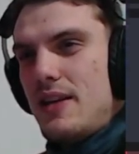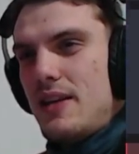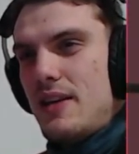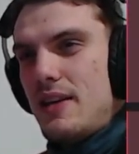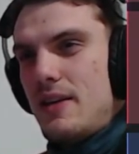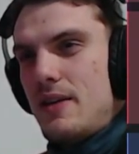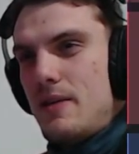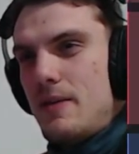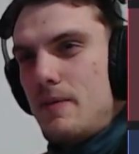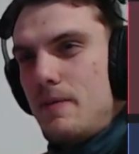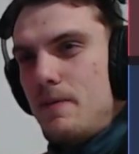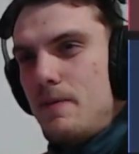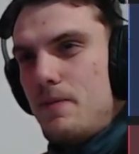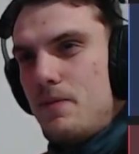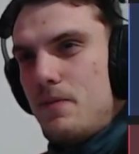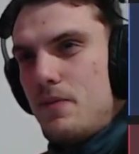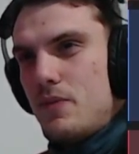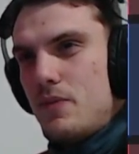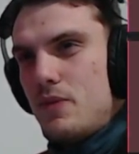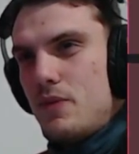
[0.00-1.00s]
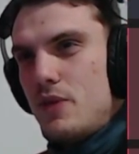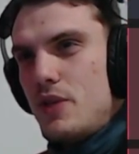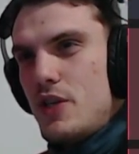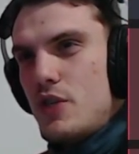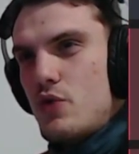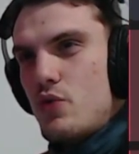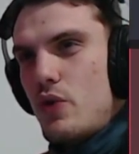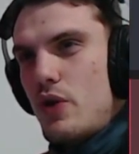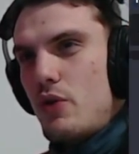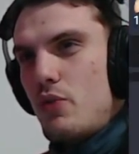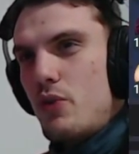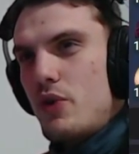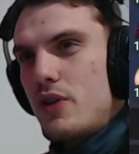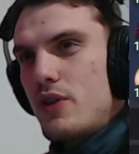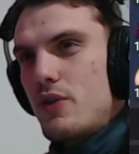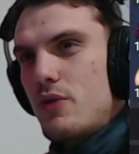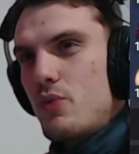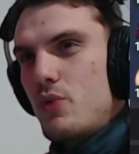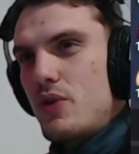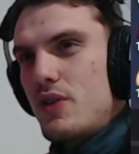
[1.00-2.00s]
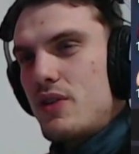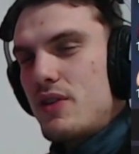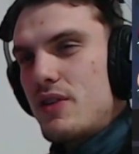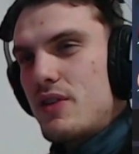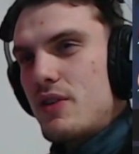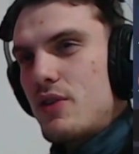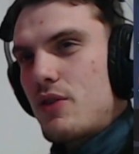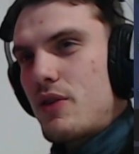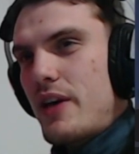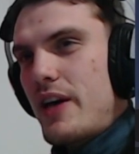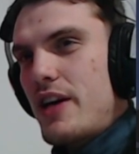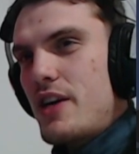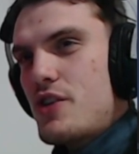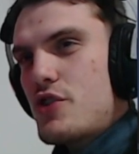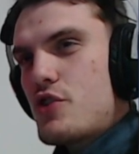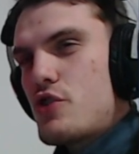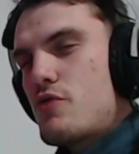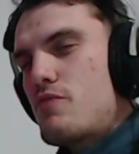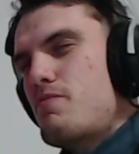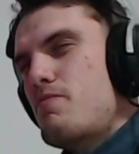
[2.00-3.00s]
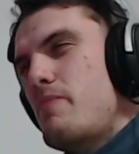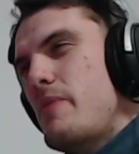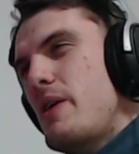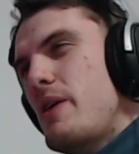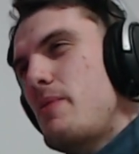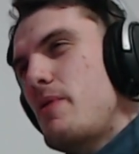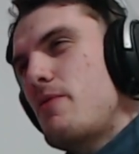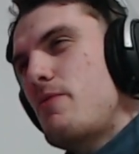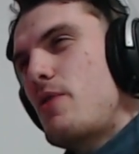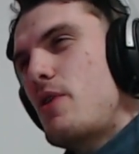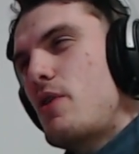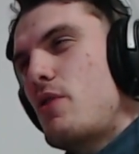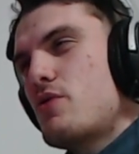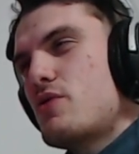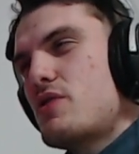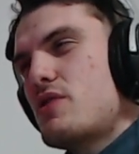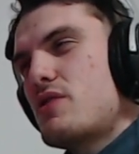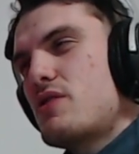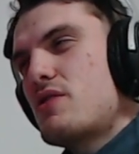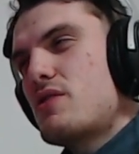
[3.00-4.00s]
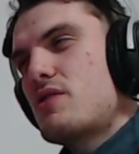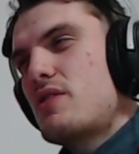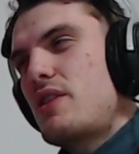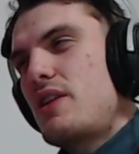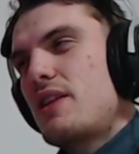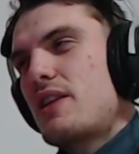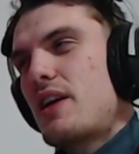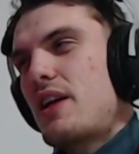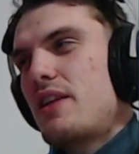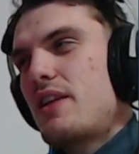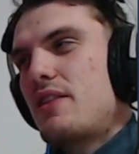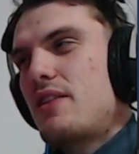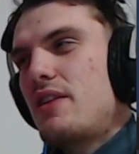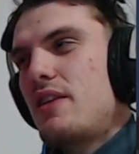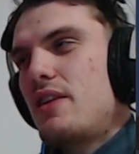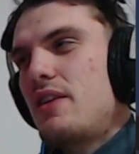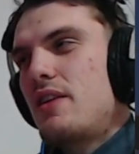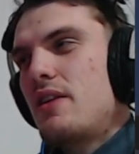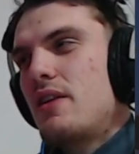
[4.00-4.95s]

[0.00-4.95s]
then this one with with Ashe, maybe Varus lethality